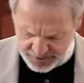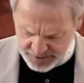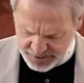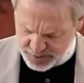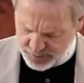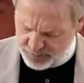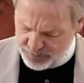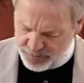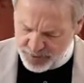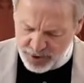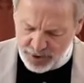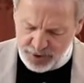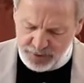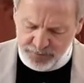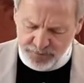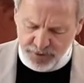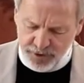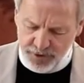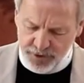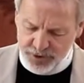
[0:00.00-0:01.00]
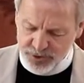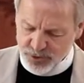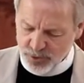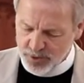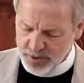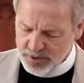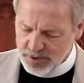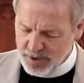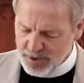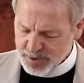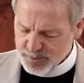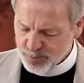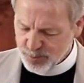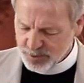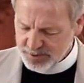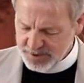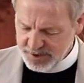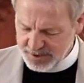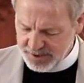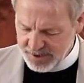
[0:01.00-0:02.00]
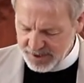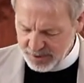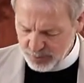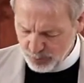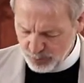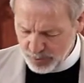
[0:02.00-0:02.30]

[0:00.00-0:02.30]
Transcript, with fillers: It's a very, very short gospel today.